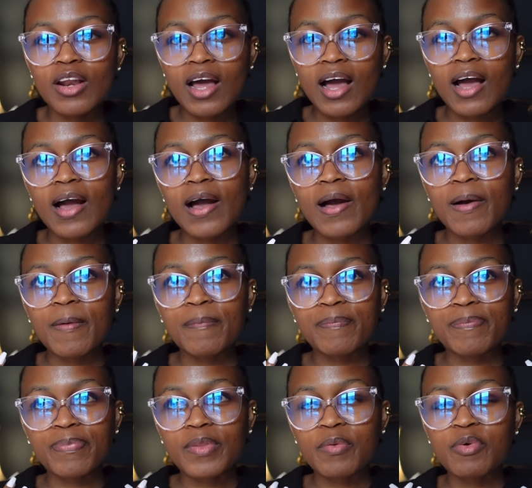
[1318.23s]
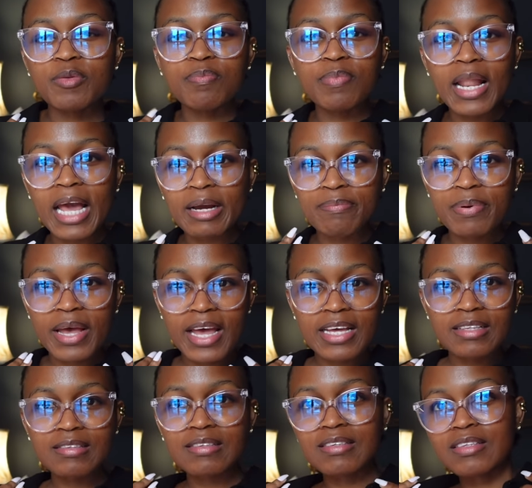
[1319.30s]
um, with black
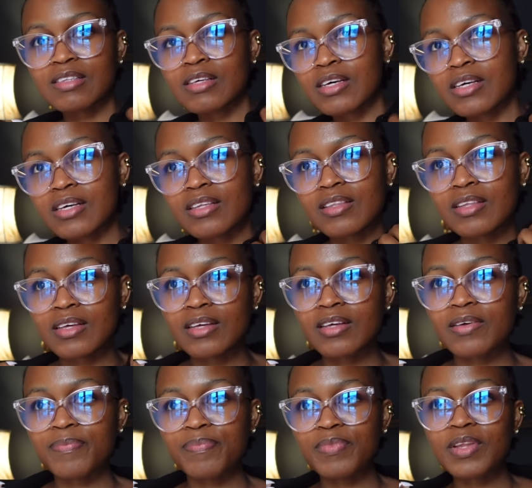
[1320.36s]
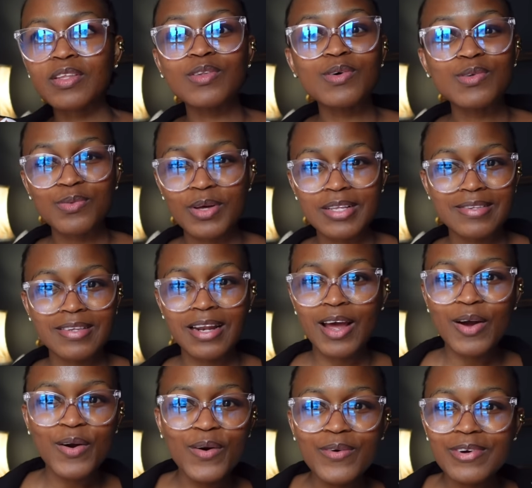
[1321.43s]
pants the the those ones that
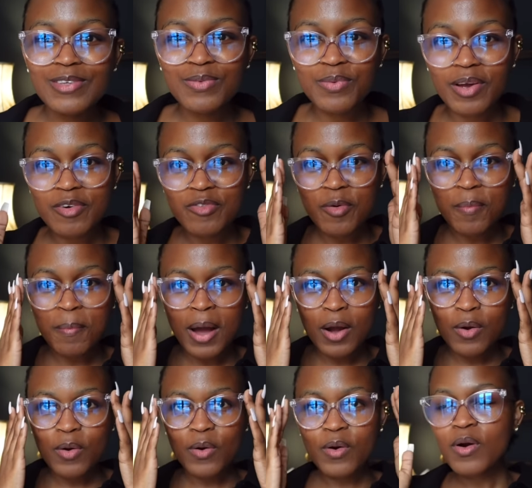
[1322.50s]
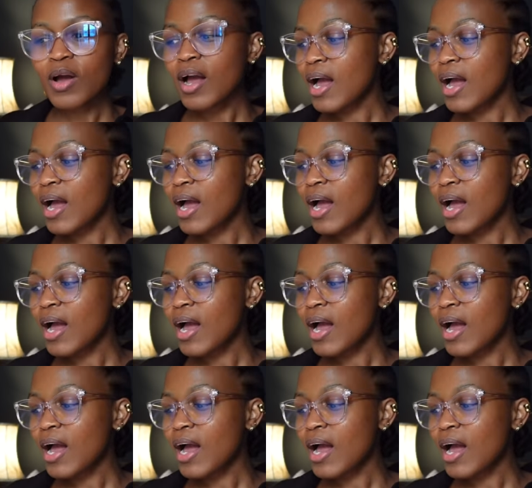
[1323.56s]
I always wear from Mango